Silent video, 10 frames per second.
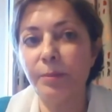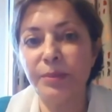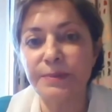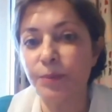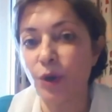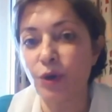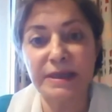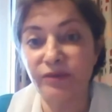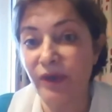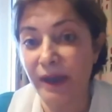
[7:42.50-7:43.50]
peace
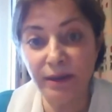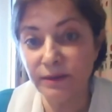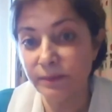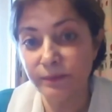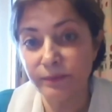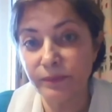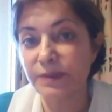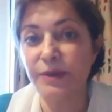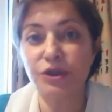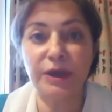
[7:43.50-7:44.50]
process failed,
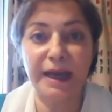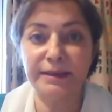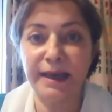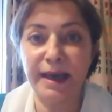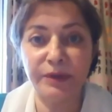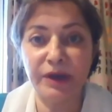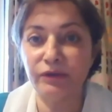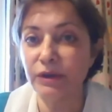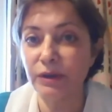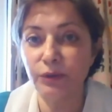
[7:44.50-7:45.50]
especially at Camp
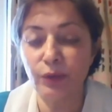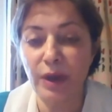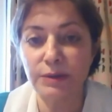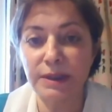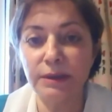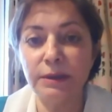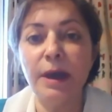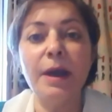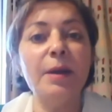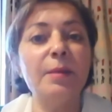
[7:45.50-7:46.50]
David in 2000.
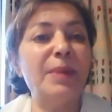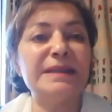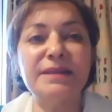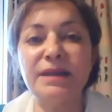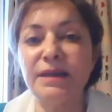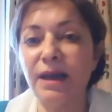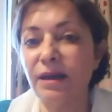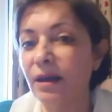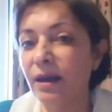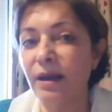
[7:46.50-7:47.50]

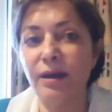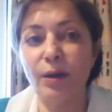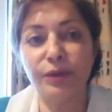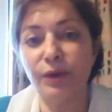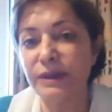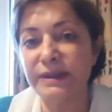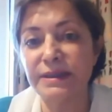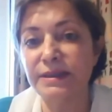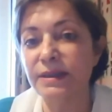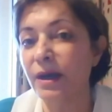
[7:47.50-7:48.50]
Palestinian
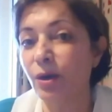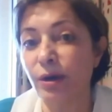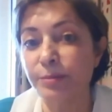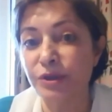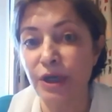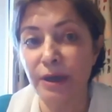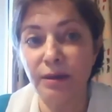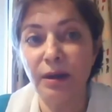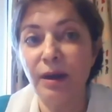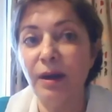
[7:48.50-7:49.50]
authorities'
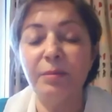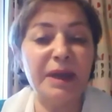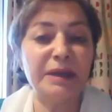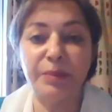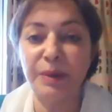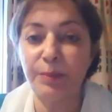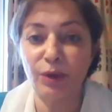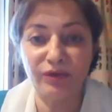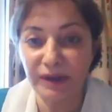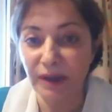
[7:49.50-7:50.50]
corruption made people
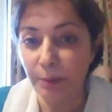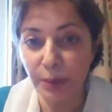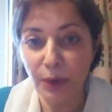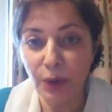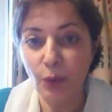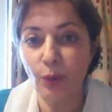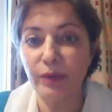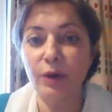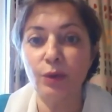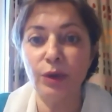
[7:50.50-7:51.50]
fed up
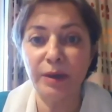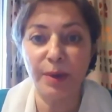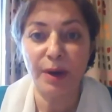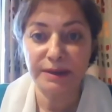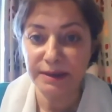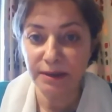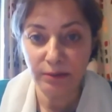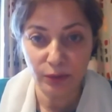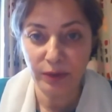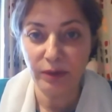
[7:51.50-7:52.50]
with the ruling party,
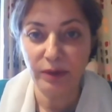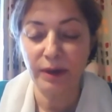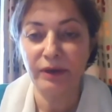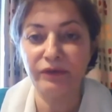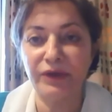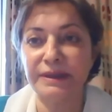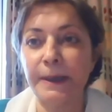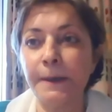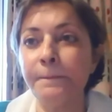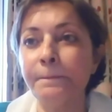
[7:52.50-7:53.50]
with
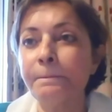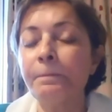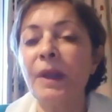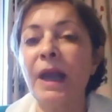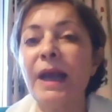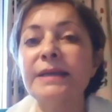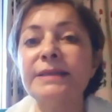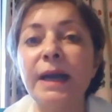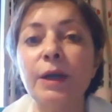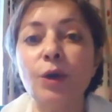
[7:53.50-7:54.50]
Fatah.
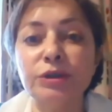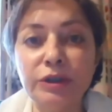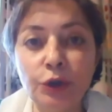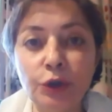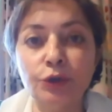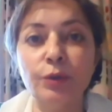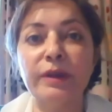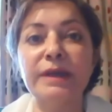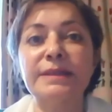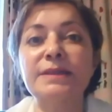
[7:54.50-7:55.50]
Israel continued
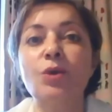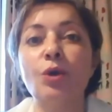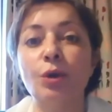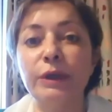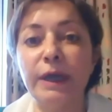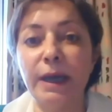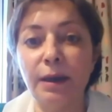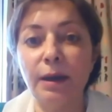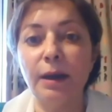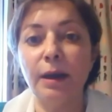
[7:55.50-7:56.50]
with its colonial